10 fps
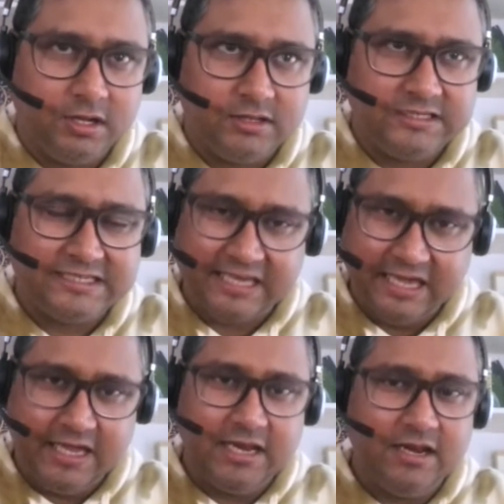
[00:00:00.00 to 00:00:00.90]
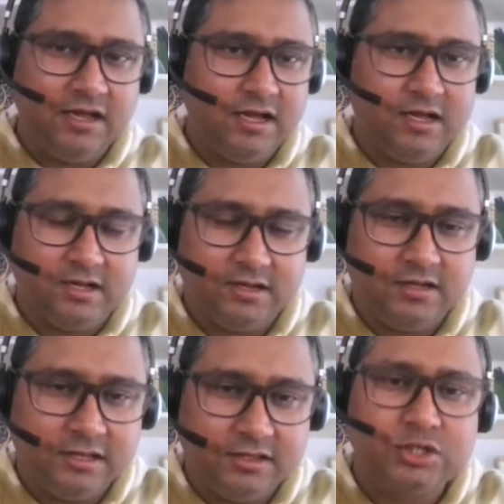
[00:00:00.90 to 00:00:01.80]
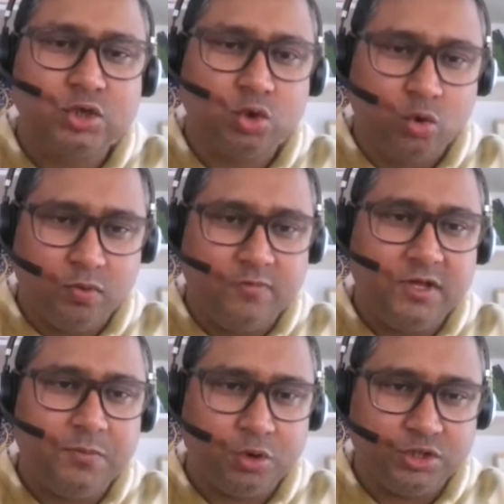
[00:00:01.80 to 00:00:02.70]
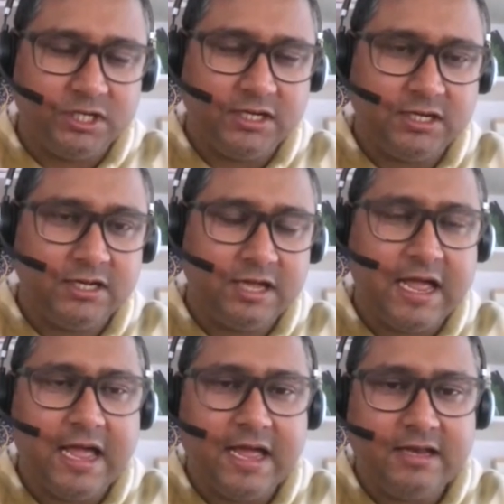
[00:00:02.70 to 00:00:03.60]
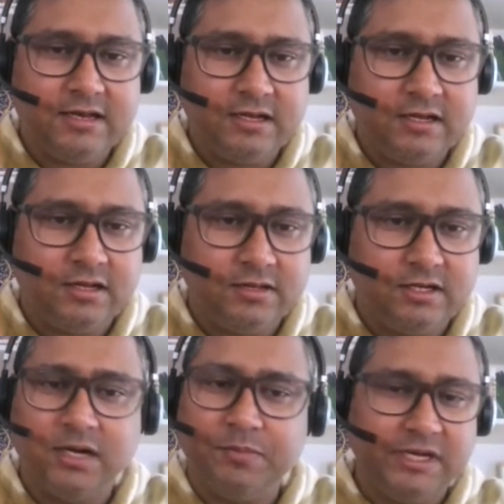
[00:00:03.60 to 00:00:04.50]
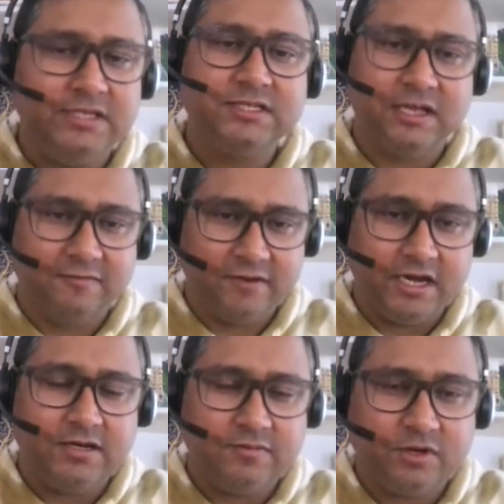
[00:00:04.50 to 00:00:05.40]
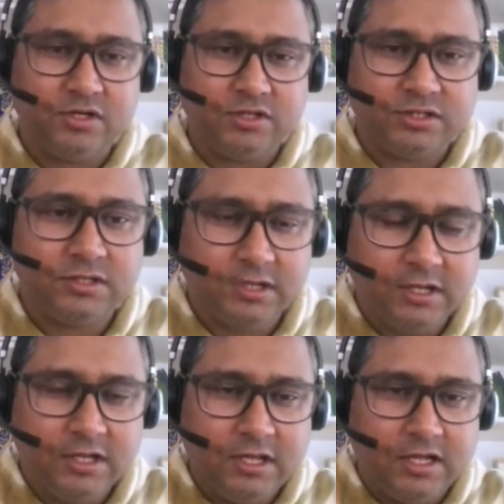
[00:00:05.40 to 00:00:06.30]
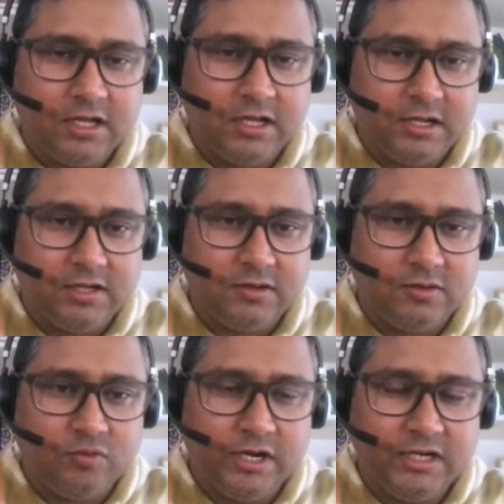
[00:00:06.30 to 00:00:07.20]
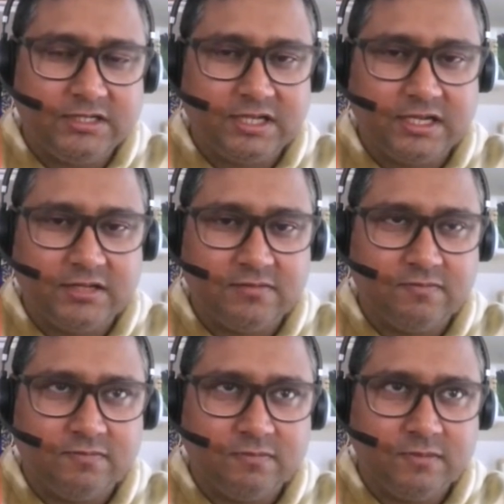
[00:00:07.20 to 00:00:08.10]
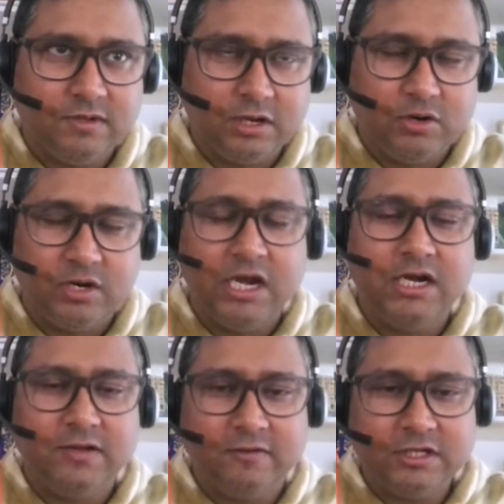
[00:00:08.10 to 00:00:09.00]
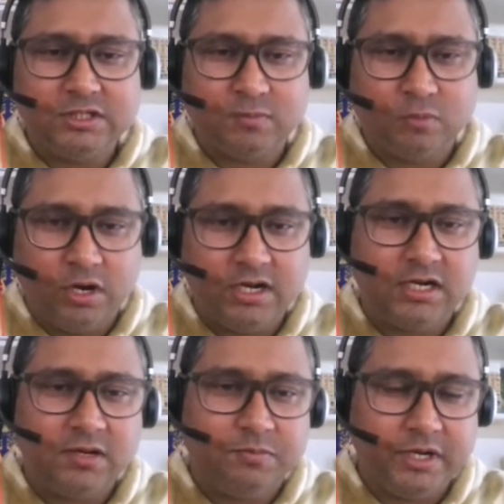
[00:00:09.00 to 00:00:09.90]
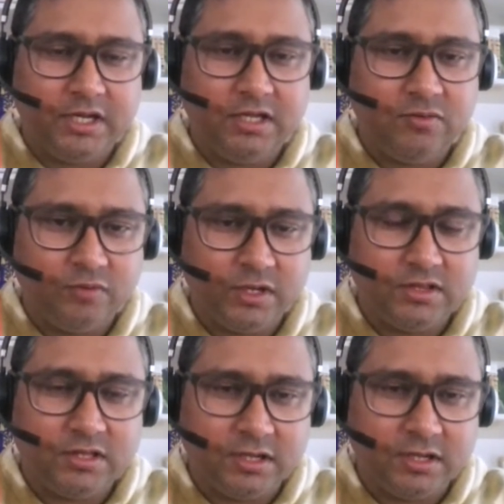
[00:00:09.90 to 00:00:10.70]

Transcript: scale and the scope of the project and the company itself, right? Because when it's a relatively smaller company with